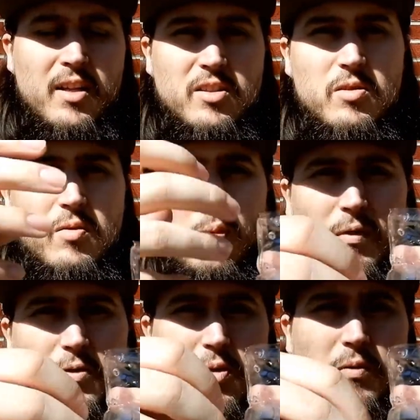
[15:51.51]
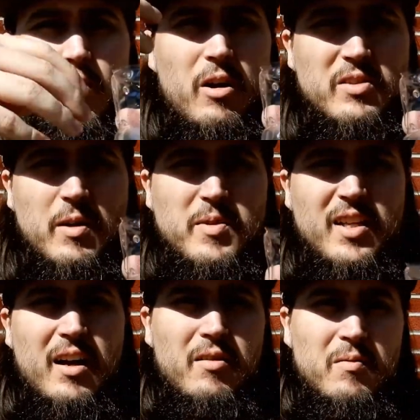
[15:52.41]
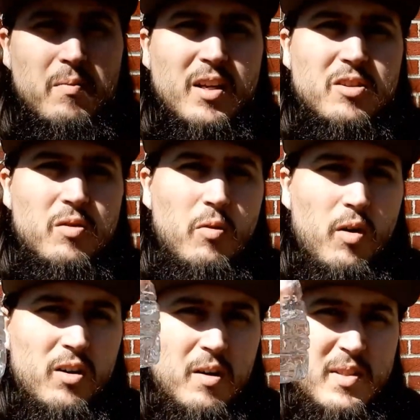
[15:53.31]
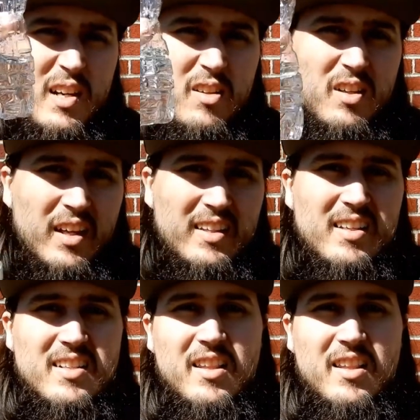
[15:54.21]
do one for 24 hours, empty it out, make sure the water comes out looking like this,